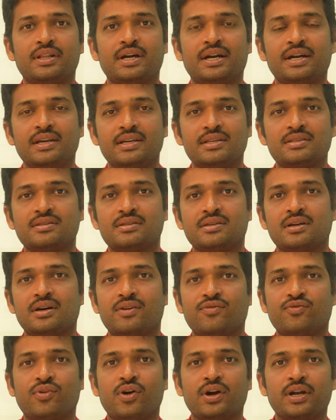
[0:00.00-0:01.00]
That is
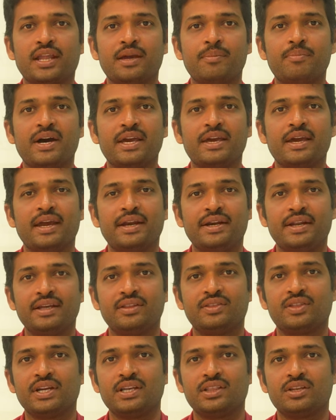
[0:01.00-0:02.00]
40 by
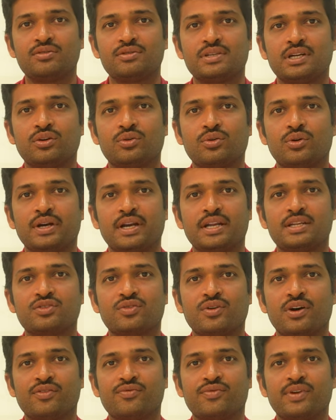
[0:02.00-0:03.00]
80, 3200
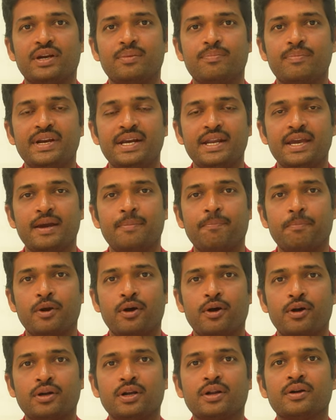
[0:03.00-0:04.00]
square feet BDA
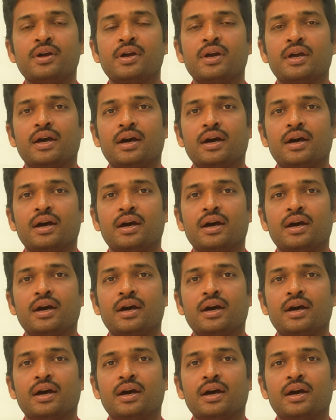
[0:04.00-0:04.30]
plot,